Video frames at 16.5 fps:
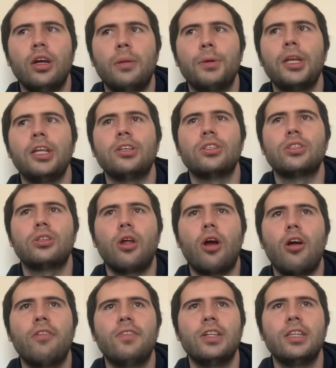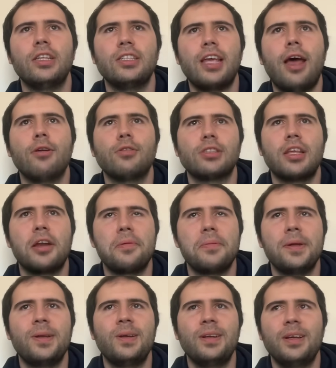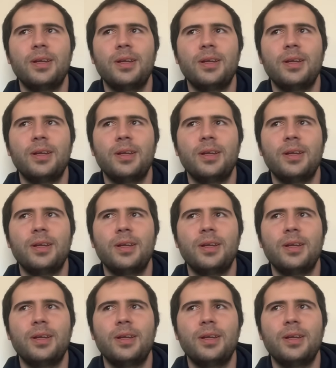I'm getting starved in this house that I'm in